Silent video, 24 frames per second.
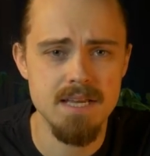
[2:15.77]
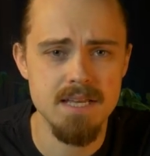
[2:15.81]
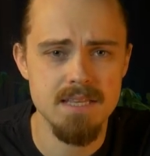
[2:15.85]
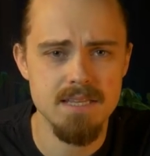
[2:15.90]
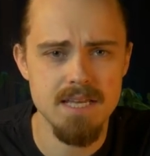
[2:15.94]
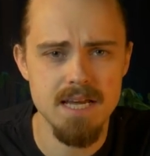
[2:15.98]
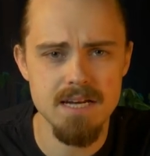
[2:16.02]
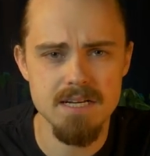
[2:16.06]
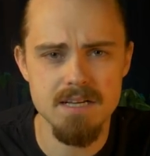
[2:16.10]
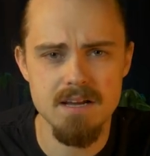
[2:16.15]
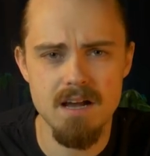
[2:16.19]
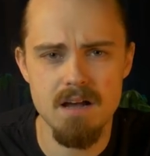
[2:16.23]

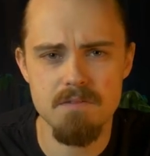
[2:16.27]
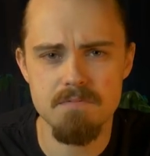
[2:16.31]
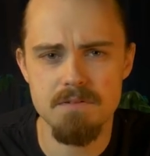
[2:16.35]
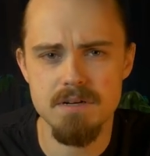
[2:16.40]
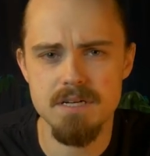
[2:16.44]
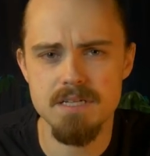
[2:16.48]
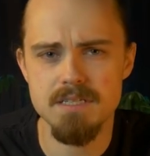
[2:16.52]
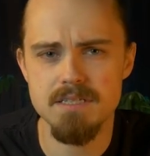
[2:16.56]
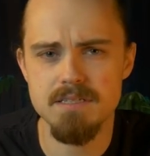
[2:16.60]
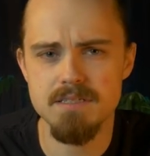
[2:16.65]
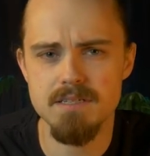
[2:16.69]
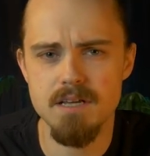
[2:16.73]
That
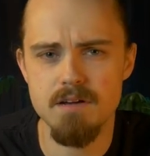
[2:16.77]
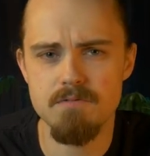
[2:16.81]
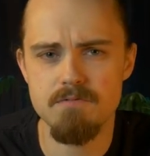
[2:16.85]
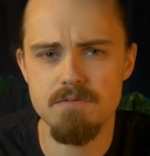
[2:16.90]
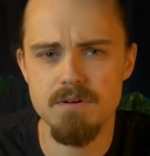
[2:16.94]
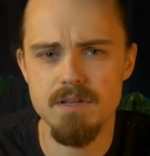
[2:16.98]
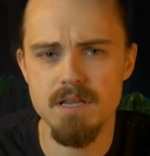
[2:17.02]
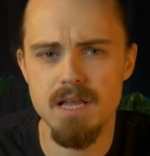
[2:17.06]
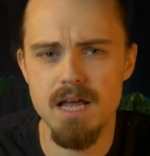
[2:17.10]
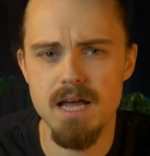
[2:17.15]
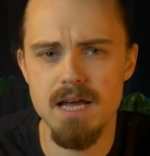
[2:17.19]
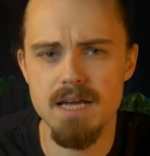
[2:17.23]
confidence, self
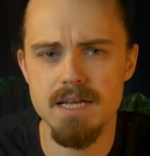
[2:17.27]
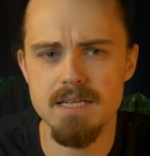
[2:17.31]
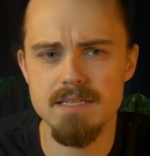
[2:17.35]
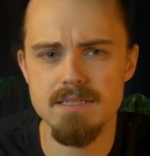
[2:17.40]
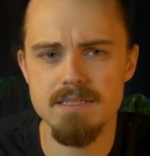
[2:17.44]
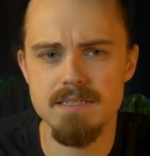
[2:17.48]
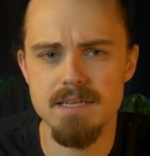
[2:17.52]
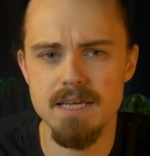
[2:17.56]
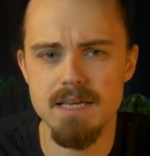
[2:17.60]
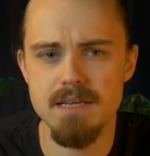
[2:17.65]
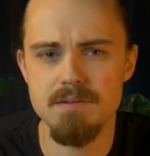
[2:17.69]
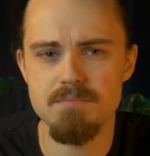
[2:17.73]

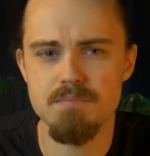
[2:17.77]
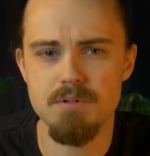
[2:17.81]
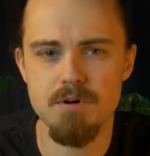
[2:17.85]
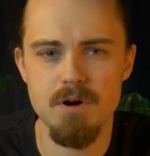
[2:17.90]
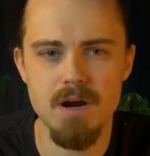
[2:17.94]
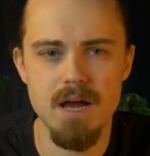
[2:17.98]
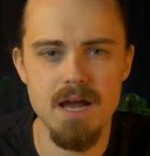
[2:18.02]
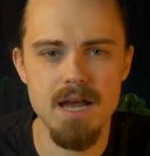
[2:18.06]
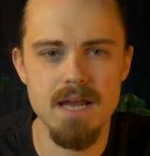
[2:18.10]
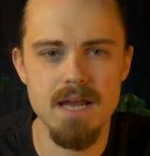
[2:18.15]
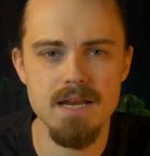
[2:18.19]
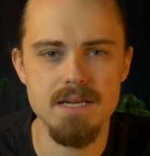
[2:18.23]
reliance, and
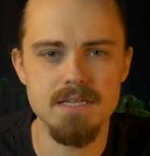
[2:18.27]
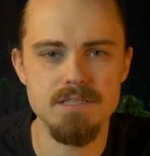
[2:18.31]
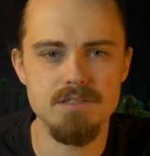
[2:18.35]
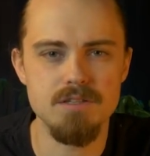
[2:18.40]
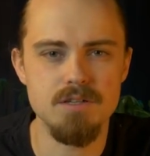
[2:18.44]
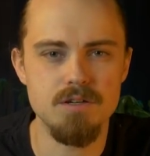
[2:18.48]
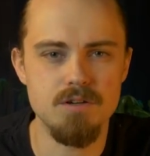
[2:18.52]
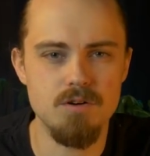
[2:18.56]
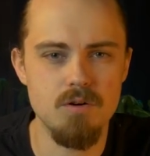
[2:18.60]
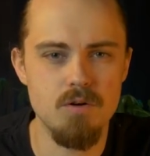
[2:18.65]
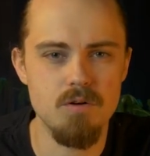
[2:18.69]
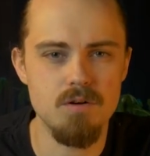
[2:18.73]
pride is the
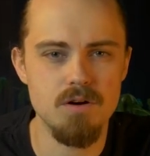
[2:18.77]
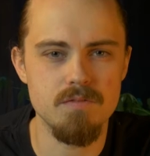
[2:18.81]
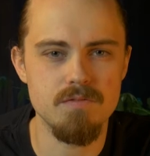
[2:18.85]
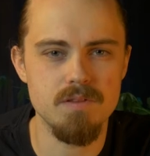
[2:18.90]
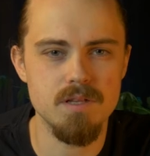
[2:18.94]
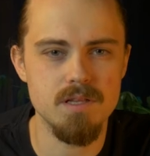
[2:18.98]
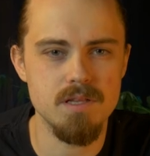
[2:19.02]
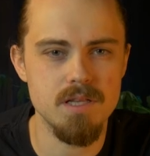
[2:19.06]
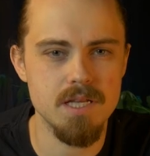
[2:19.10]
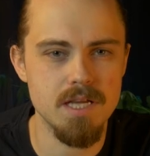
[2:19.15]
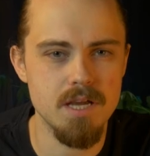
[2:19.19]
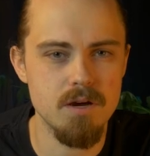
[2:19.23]
core of
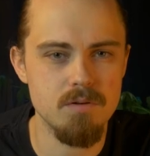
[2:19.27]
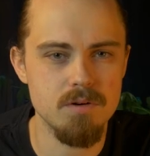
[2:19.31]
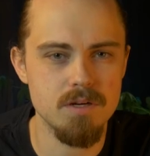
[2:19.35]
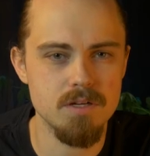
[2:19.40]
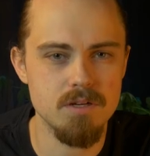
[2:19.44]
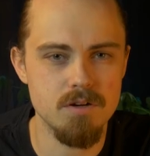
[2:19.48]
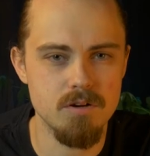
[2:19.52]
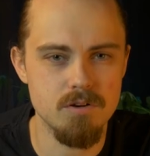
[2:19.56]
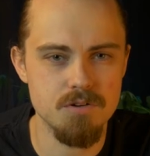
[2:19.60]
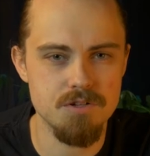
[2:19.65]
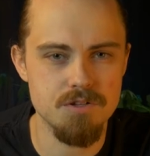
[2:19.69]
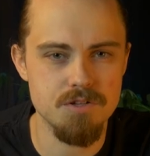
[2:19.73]
the Leonin
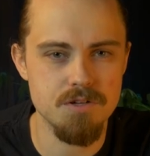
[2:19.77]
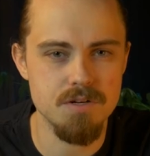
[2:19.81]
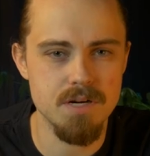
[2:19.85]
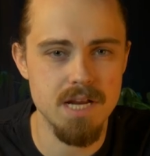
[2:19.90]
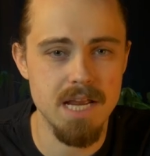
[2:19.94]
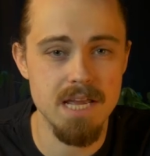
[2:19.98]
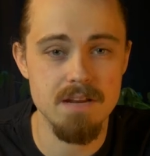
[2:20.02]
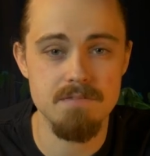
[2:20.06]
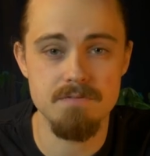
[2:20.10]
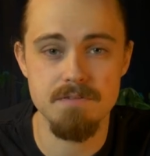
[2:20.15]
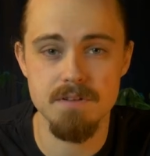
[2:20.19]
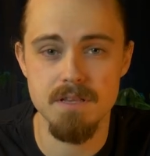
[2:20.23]
culture
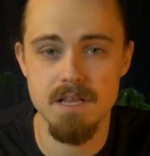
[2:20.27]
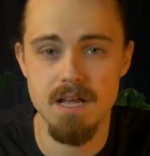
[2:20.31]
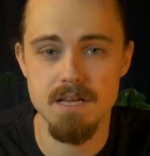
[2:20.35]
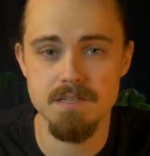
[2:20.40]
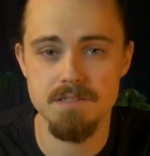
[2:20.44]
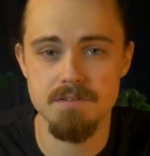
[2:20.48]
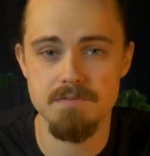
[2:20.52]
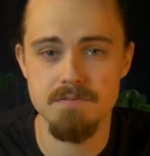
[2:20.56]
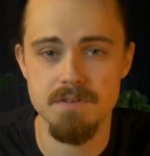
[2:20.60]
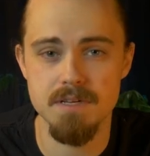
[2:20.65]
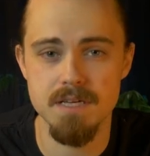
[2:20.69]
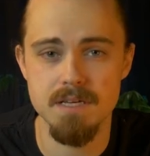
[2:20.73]
and
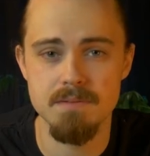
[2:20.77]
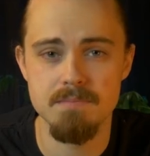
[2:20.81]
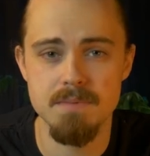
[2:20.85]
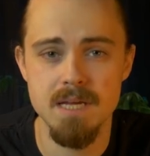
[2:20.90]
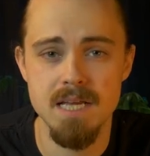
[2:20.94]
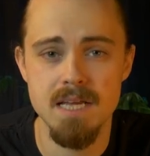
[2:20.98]
philosophy.